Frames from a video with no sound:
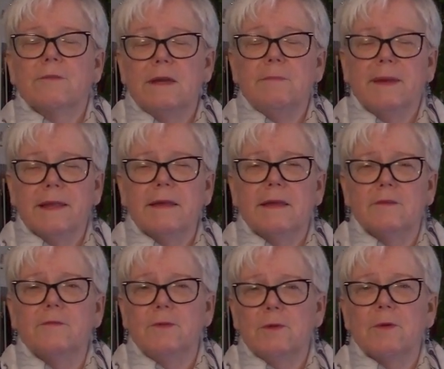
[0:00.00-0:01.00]

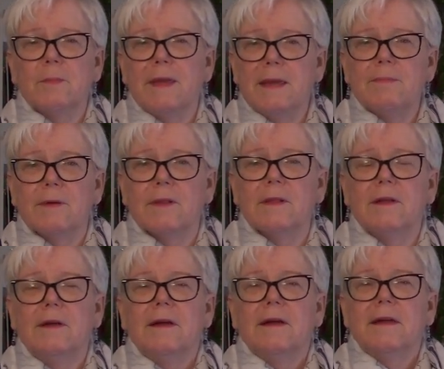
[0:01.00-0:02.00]
billion fewer people
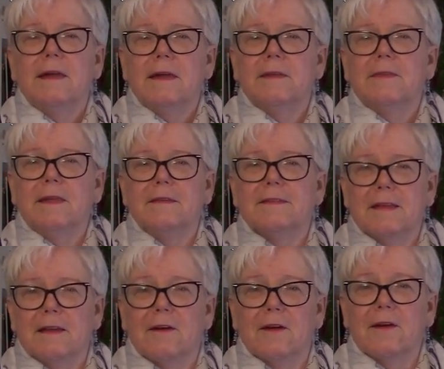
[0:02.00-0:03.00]
in the
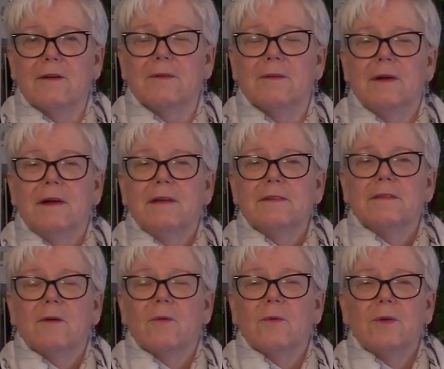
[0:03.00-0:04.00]
scenario.
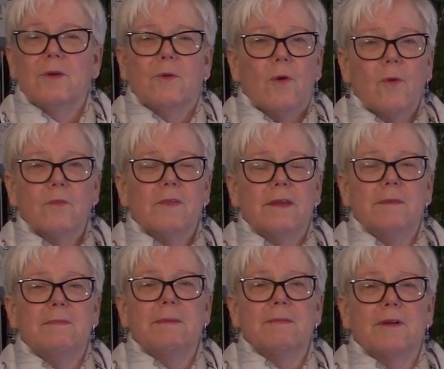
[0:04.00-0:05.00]
So, hopefully
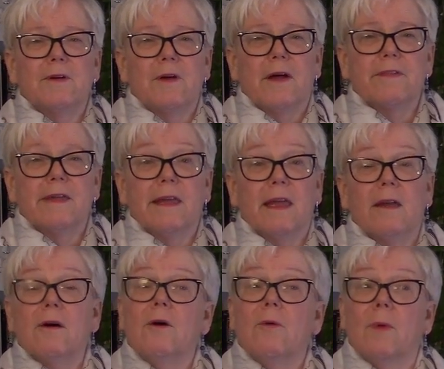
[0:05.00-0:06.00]
people are not
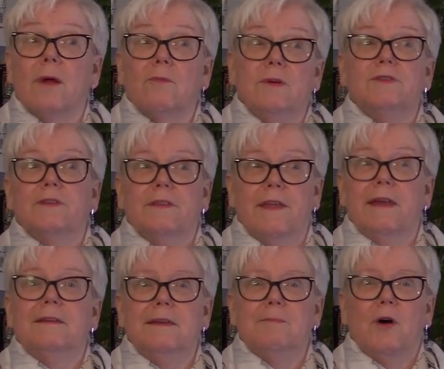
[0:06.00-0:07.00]
thinking, oh, well, we should
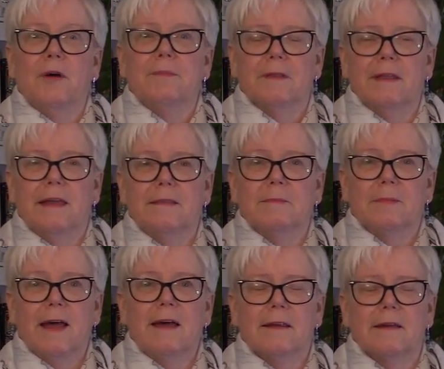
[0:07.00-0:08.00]
then depopulate the
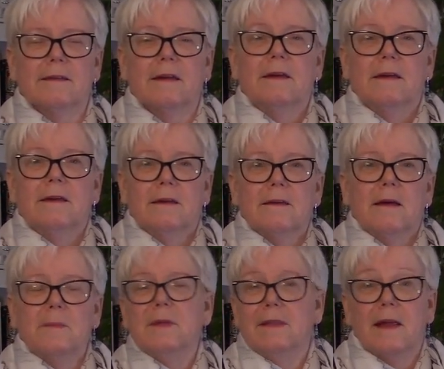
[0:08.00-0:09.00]
planet.
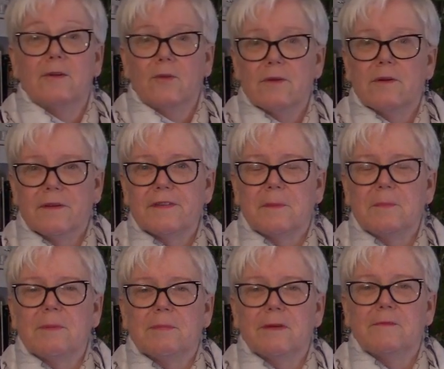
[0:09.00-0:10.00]
I mean, I know there are some
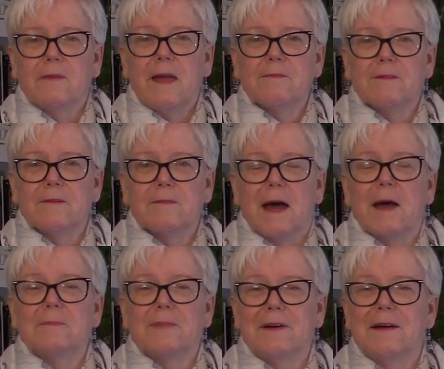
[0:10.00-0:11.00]
people in favor of
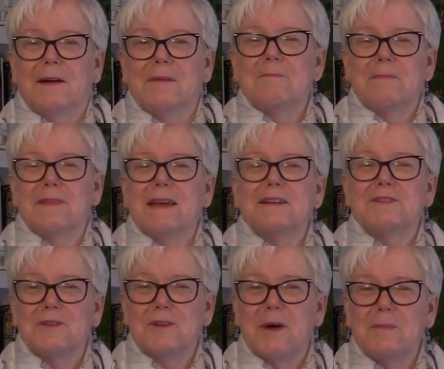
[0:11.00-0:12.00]
that, but that
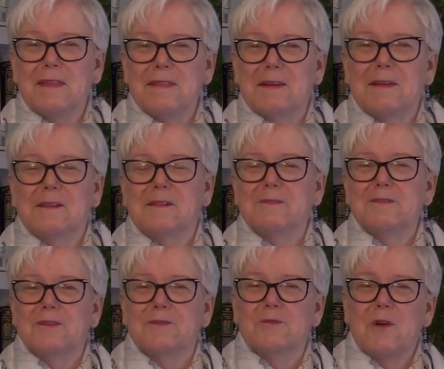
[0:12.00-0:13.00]
should not be the
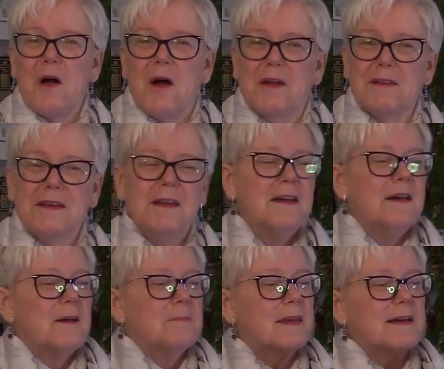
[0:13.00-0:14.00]
conclusion drawn,
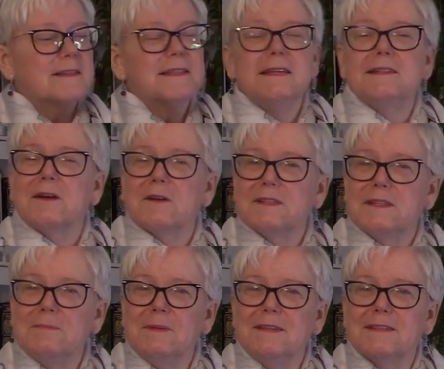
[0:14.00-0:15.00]
because these
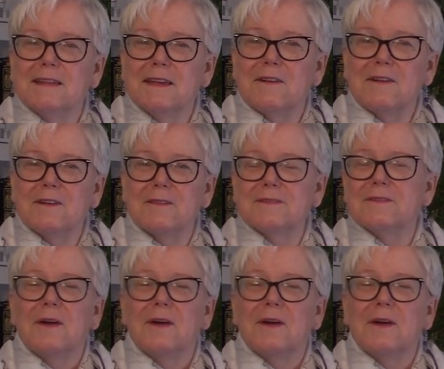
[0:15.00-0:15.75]
RCP scenarios